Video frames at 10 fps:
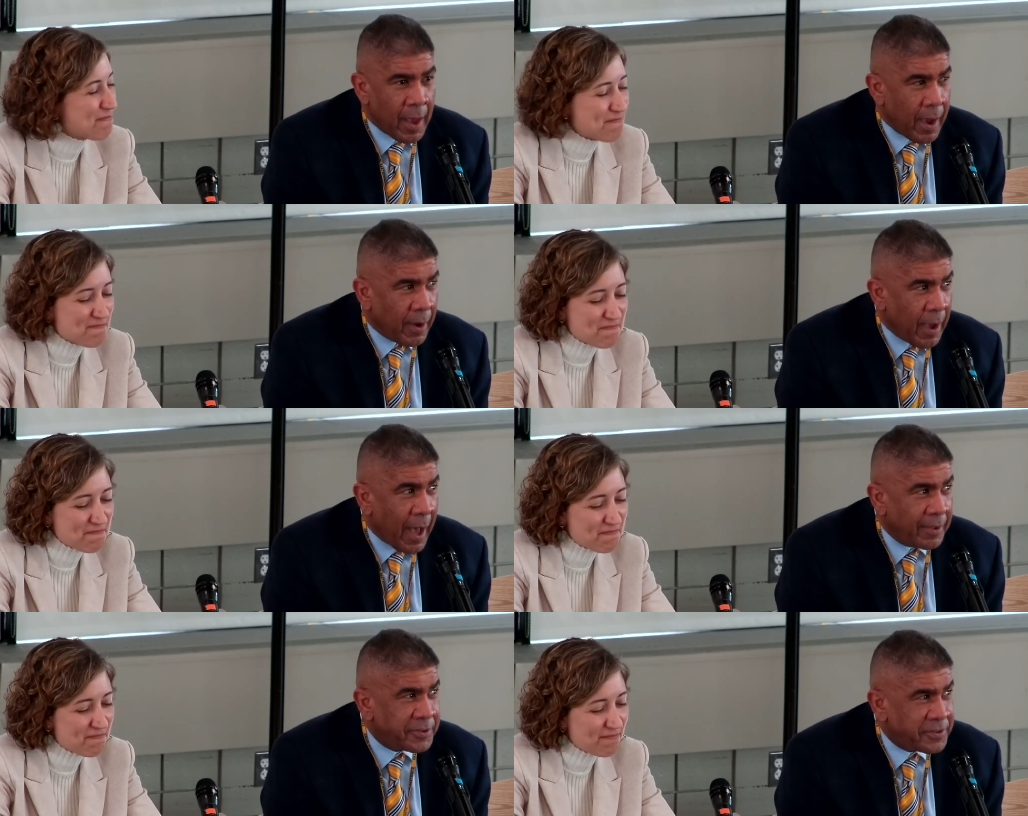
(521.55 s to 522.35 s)
Speaker 1: Uh,
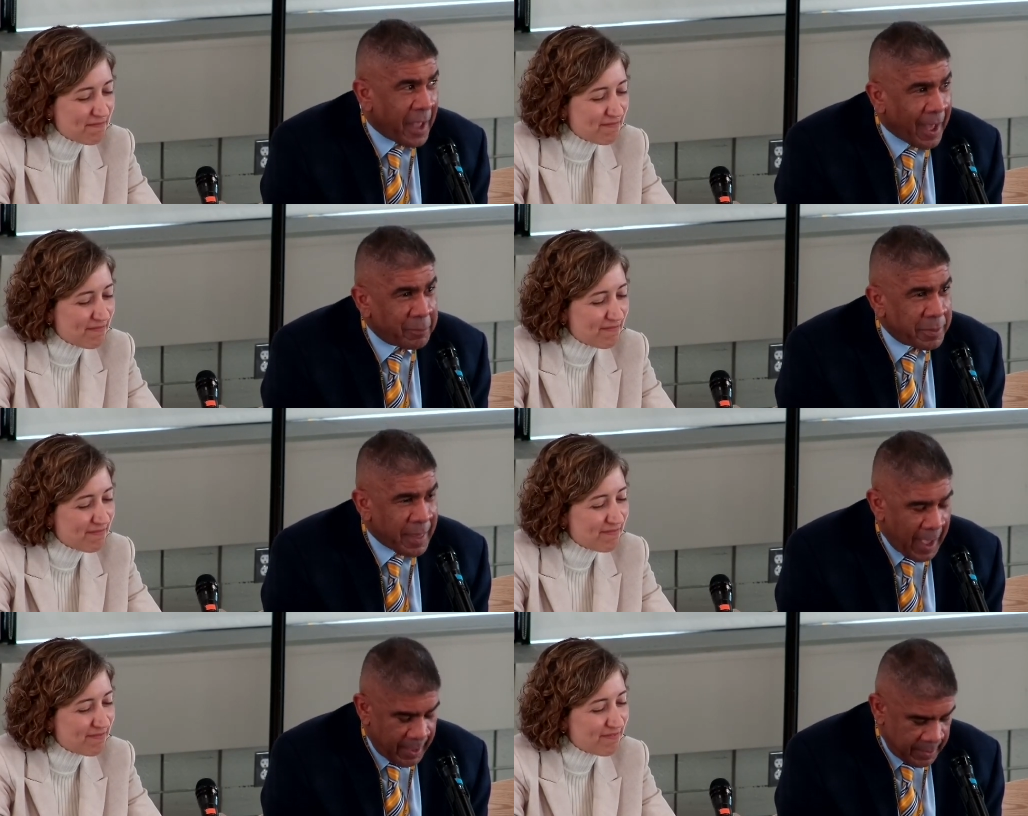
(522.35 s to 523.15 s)
I'll start with
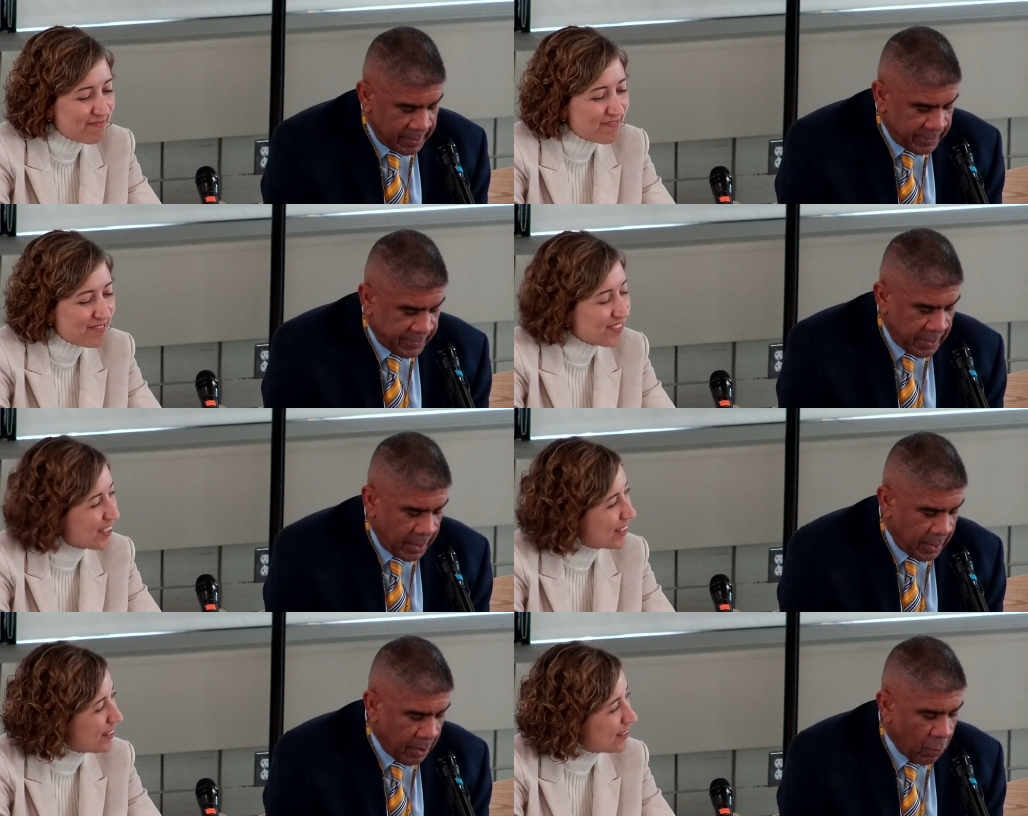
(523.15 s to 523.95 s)
that and
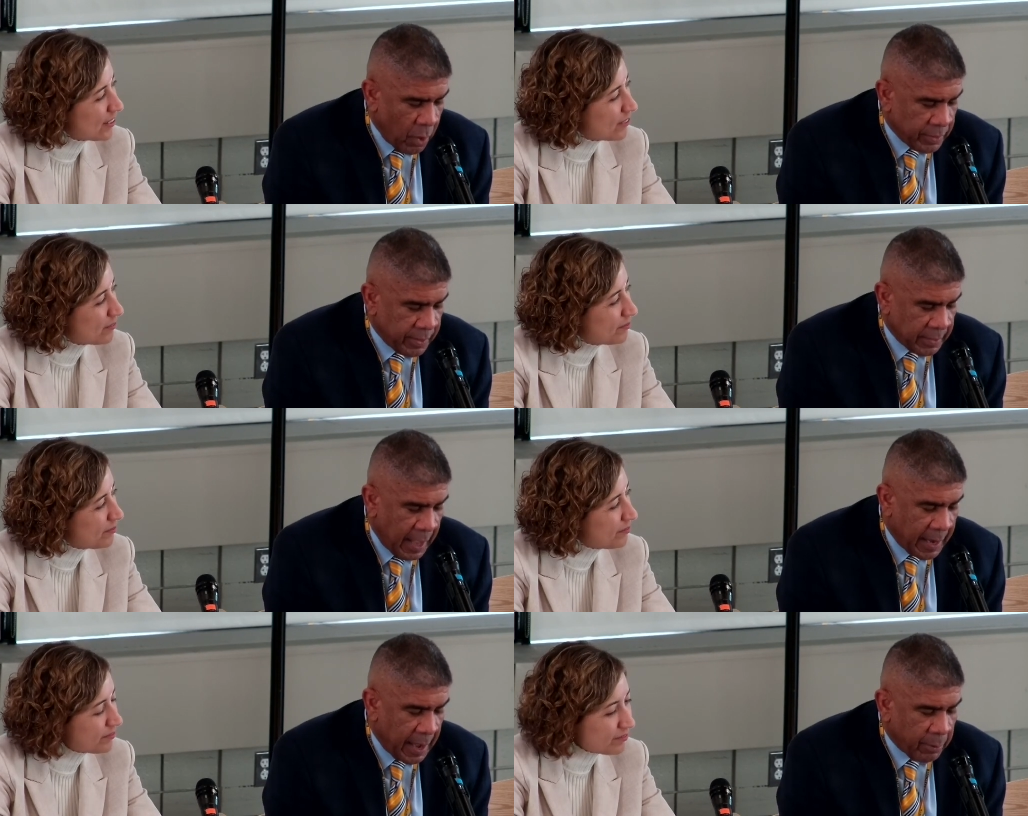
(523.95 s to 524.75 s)
say one thing
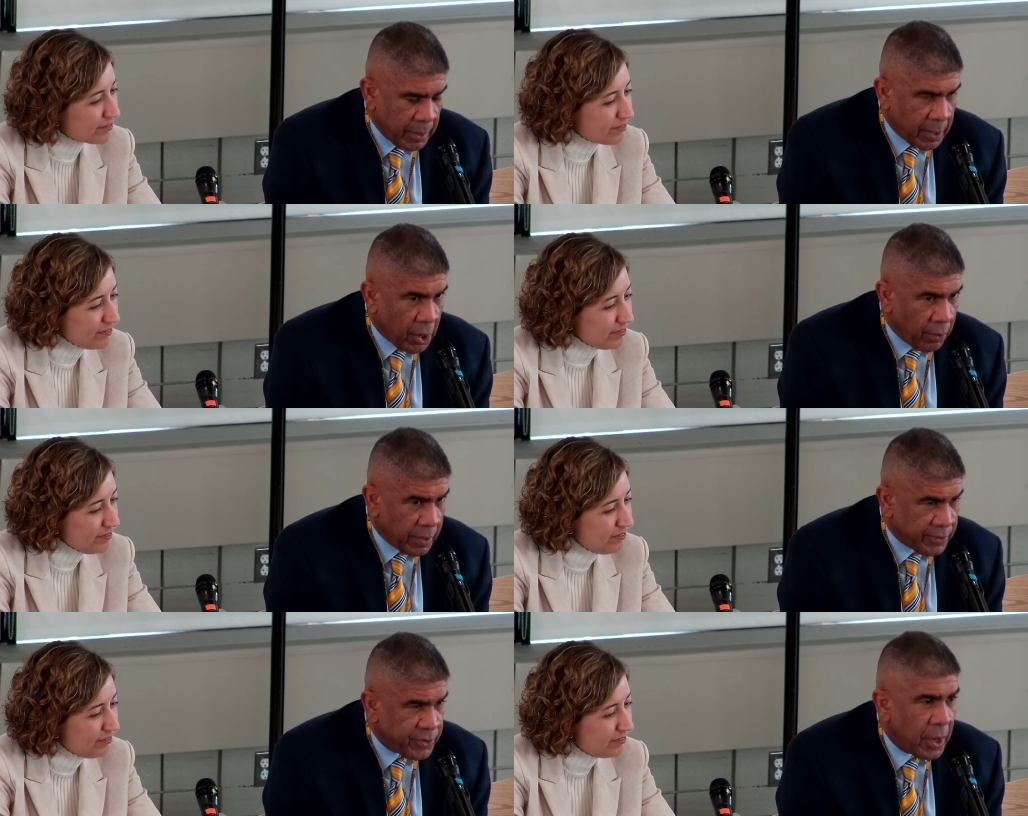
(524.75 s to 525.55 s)
that I would
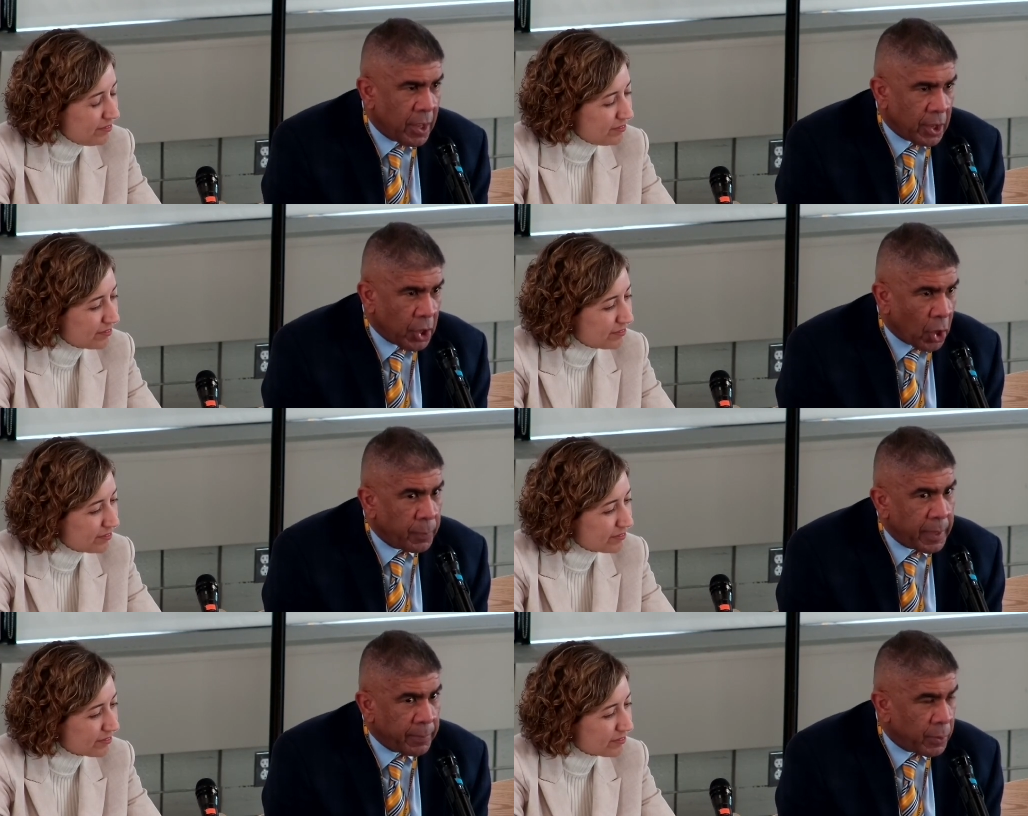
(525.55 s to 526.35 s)
encourage young
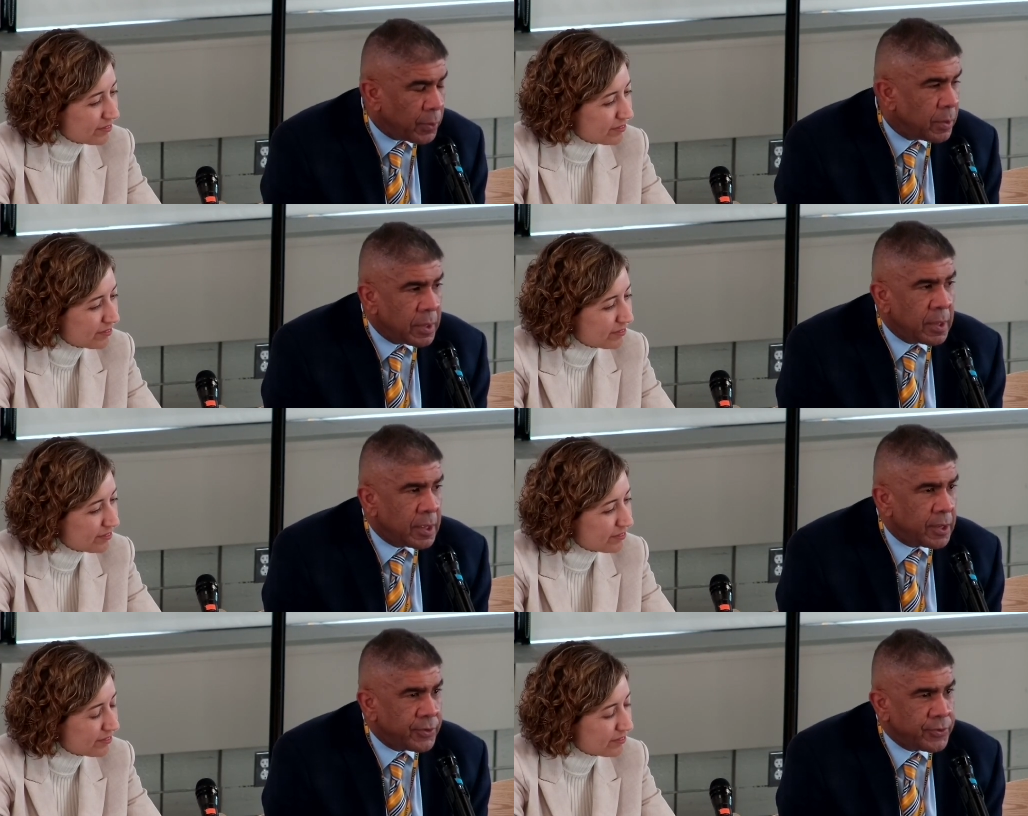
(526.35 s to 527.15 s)
people
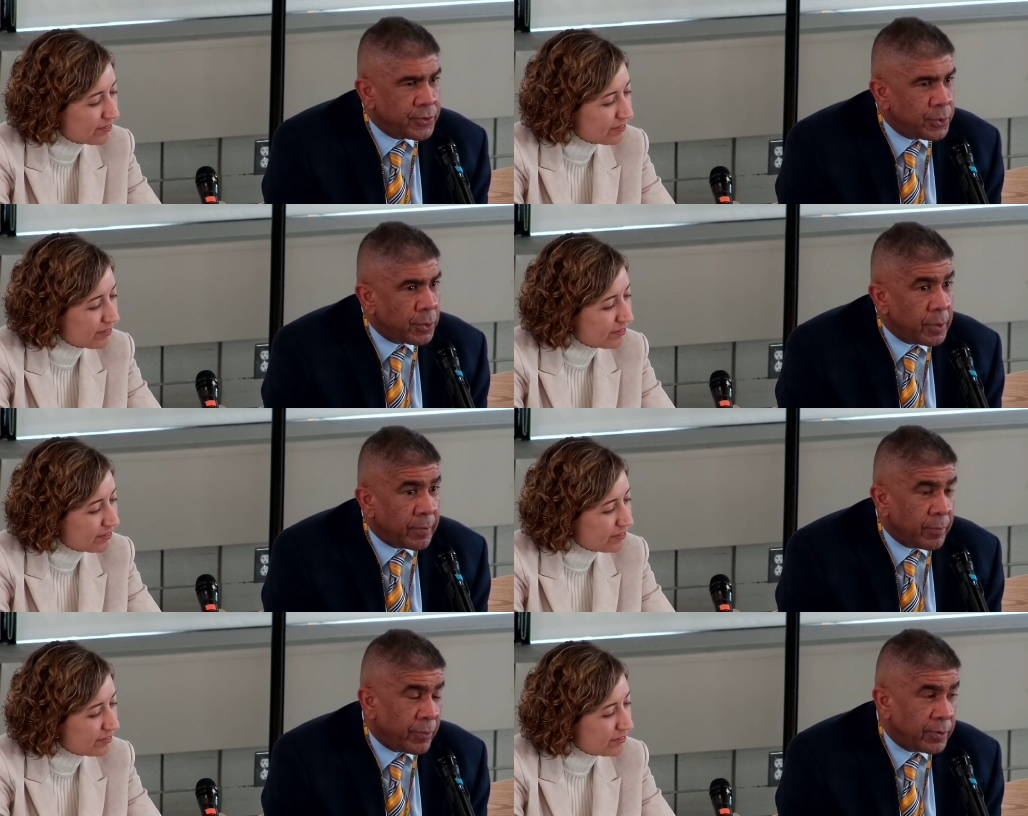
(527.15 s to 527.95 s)
is to,
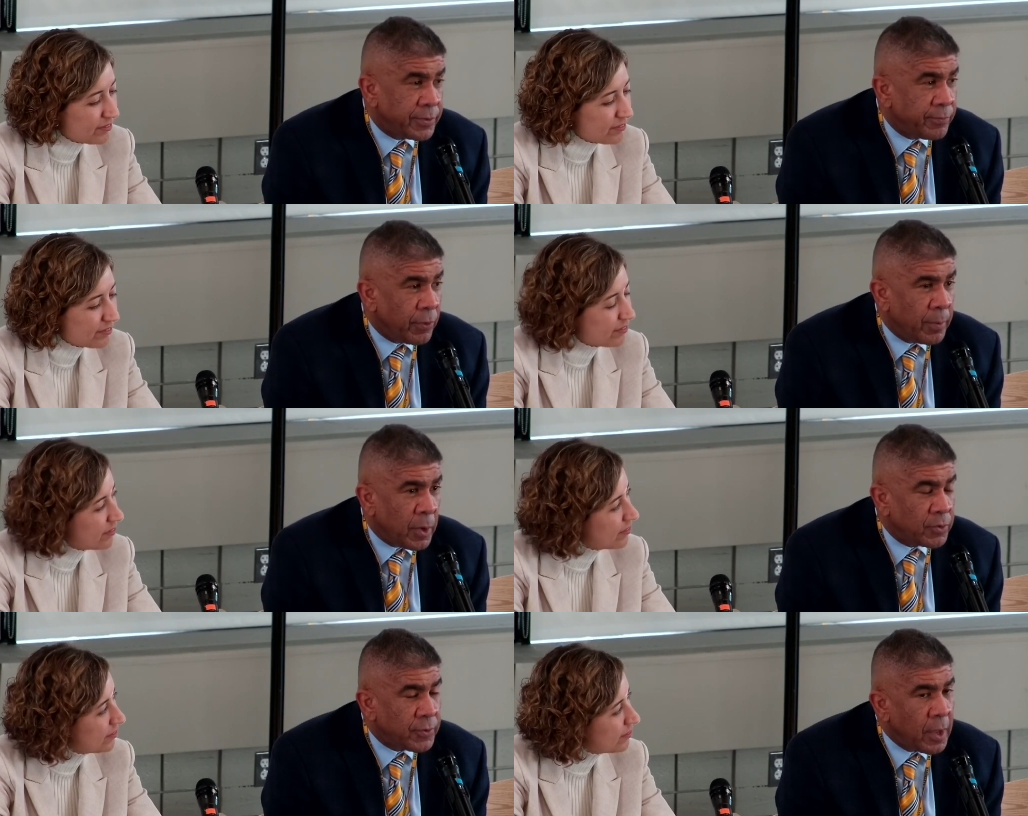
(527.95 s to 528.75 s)
first and
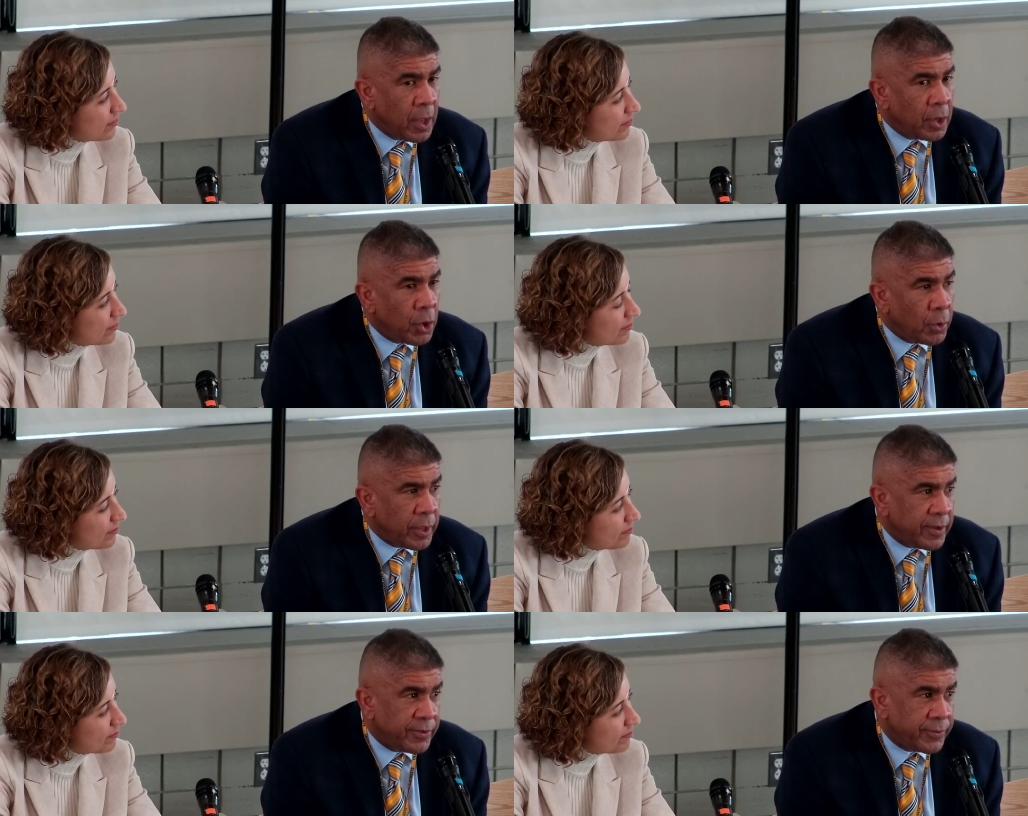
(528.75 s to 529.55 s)
foremost, know
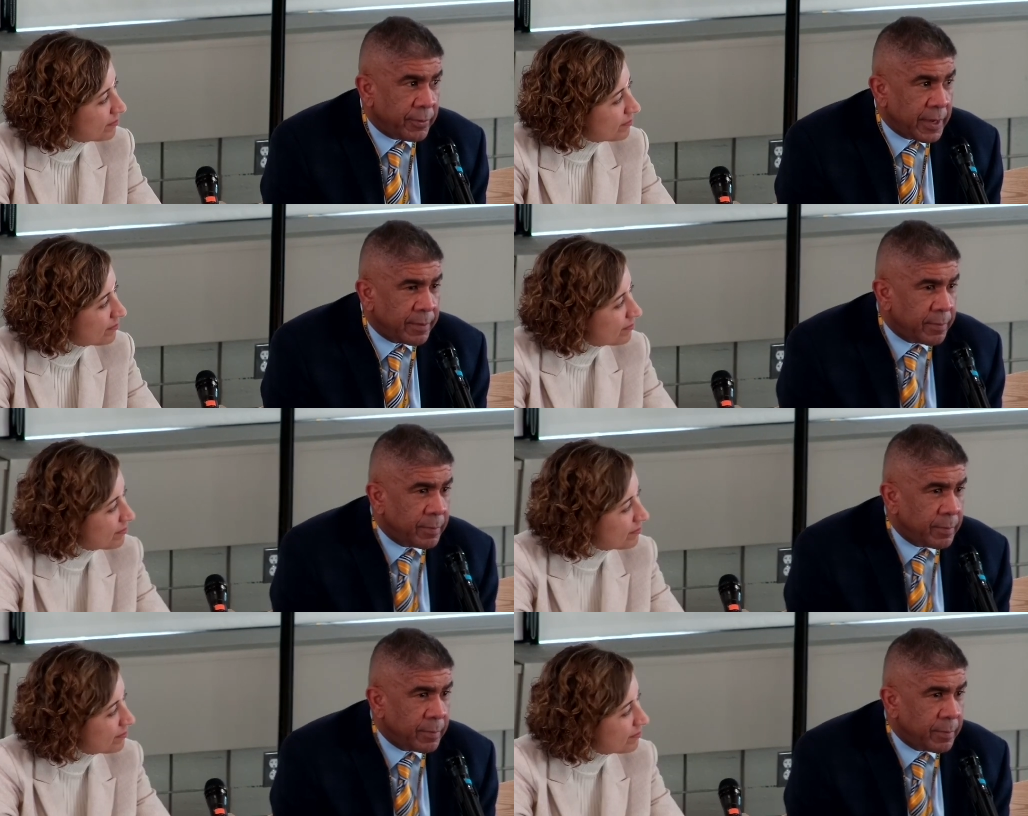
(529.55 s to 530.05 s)
your history.